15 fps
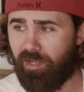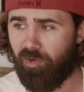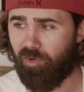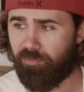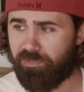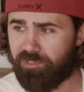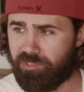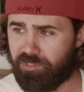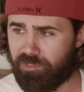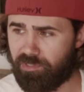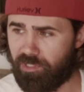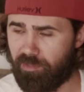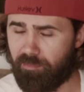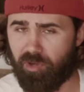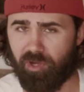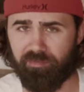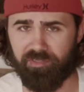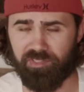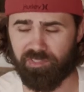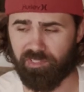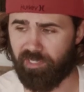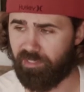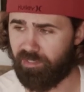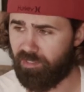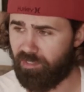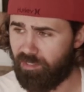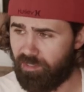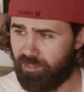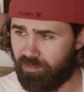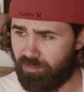hope this doesn't come off as like
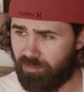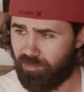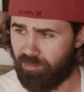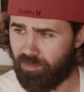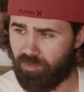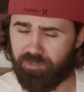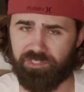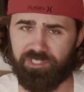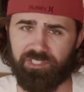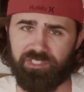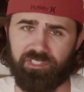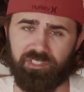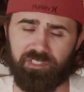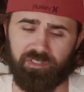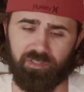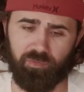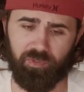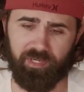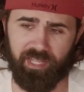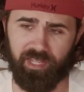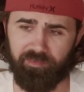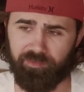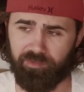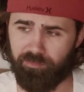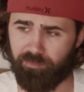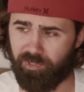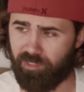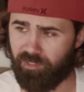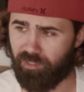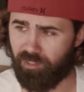narcissistic or what have you,
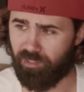but